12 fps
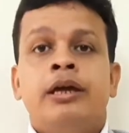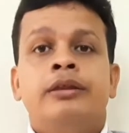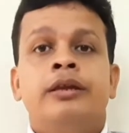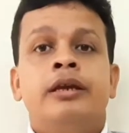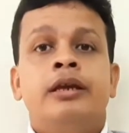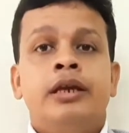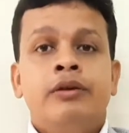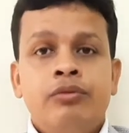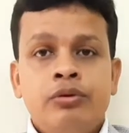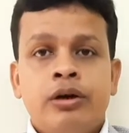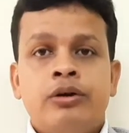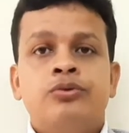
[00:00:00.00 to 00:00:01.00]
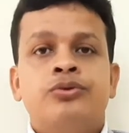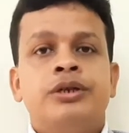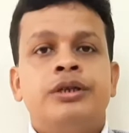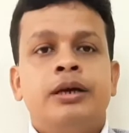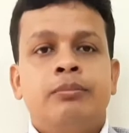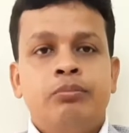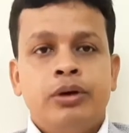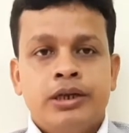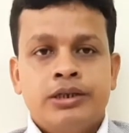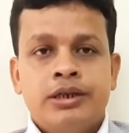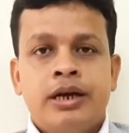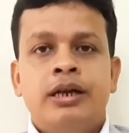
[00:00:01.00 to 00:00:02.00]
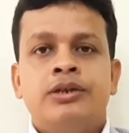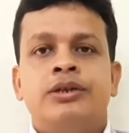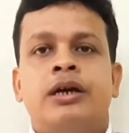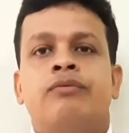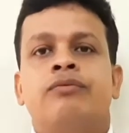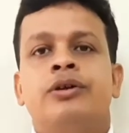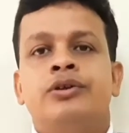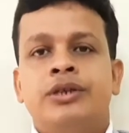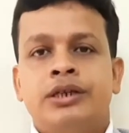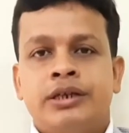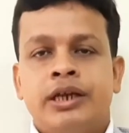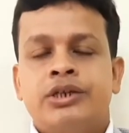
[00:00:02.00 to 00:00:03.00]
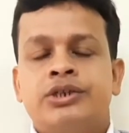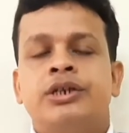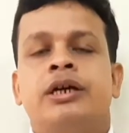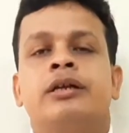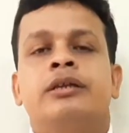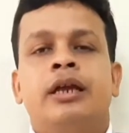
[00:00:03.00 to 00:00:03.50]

Then if you want to see the external surface, the texture,